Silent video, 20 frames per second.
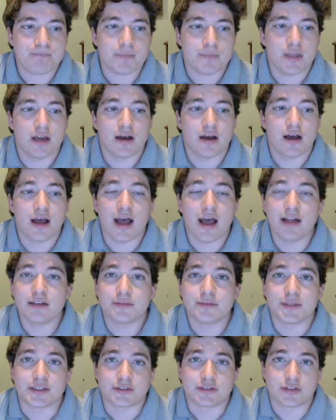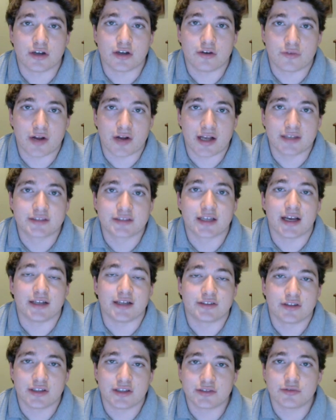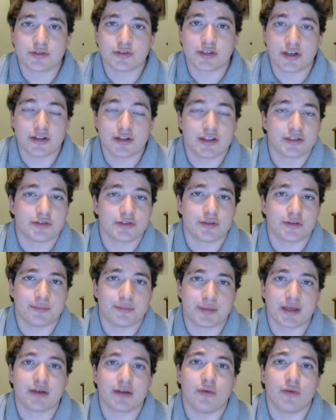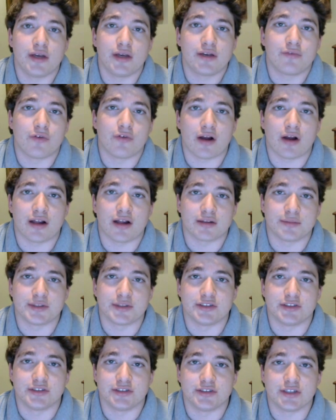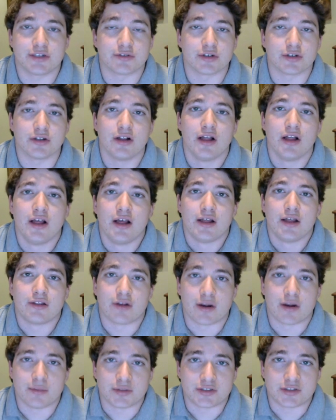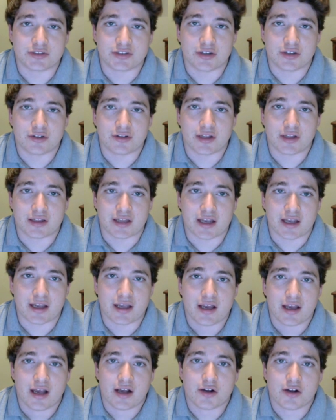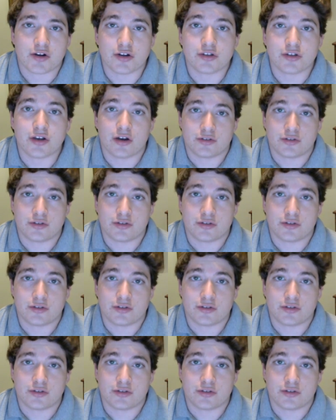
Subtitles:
Elements over SK. So this was good. This was a big week for Elements in general. They're able to show that they could go